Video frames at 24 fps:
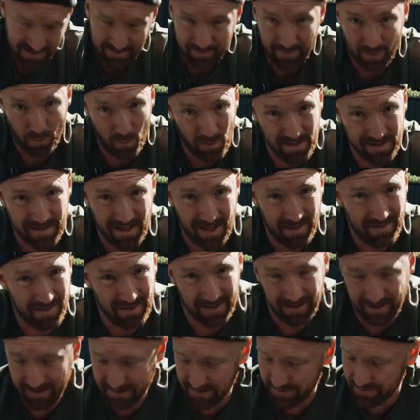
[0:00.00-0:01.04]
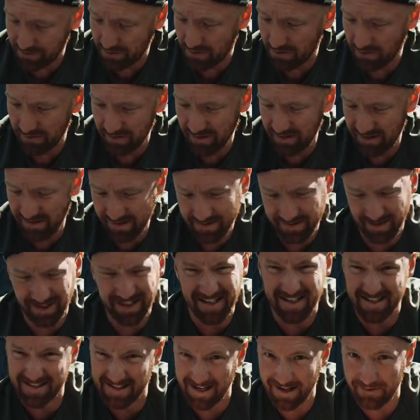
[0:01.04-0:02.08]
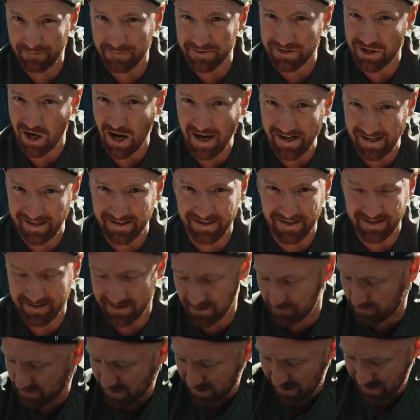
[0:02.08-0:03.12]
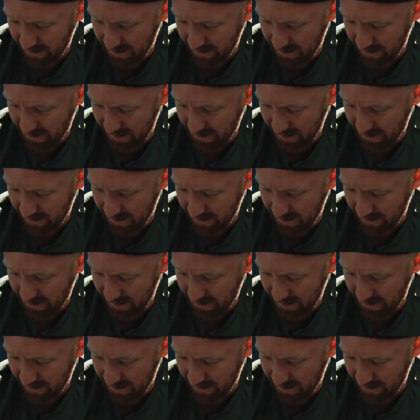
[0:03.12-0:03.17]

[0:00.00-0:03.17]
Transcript: but once that thing gets strong, it's like a self-tightening system.